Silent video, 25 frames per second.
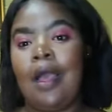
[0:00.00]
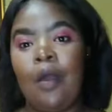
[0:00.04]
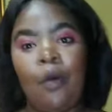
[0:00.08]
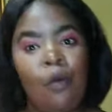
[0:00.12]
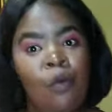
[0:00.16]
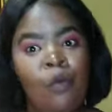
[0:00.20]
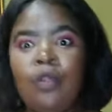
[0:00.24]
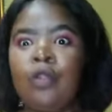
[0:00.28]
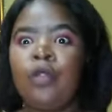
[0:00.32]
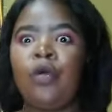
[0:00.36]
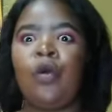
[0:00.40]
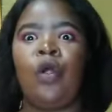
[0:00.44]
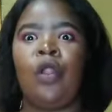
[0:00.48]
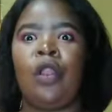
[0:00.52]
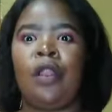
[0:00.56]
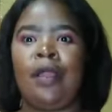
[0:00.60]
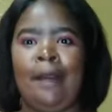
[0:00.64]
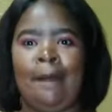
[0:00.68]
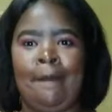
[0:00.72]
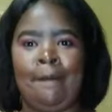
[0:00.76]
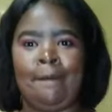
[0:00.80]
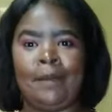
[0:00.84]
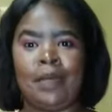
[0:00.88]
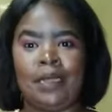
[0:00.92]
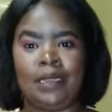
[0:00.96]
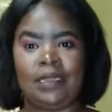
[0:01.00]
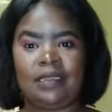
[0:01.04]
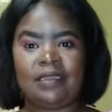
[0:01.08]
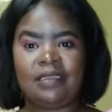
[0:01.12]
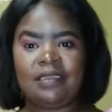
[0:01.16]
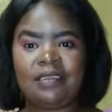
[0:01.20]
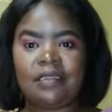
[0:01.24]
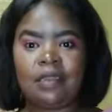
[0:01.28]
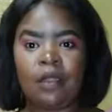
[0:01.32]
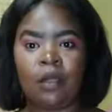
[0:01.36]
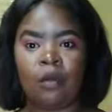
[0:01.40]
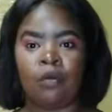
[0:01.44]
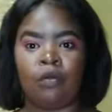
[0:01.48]
We'll call him
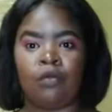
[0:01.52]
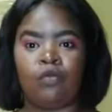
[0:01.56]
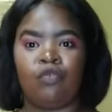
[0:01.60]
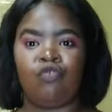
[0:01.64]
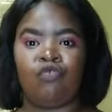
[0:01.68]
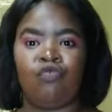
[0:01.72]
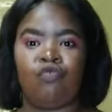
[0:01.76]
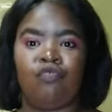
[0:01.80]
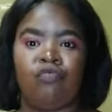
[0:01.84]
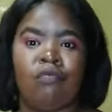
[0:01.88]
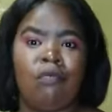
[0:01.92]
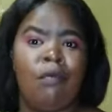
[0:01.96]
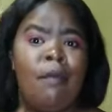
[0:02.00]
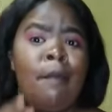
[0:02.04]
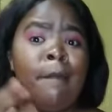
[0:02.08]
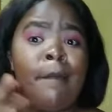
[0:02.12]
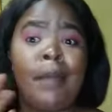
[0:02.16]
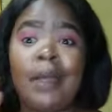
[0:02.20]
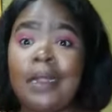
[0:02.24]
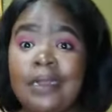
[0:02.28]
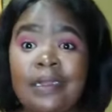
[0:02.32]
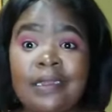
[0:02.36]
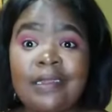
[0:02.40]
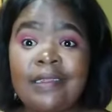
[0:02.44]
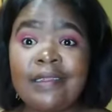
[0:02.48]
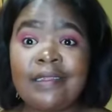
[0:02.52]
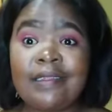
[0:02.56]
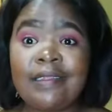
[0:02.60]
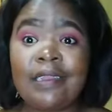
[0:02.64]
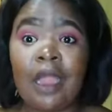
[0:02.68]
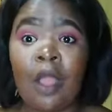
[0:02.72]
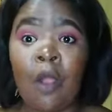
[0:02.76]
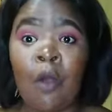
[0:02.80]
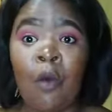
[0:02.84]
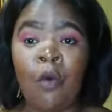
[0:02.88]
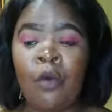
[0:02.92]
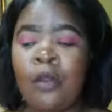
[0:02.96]
Batista. Batista.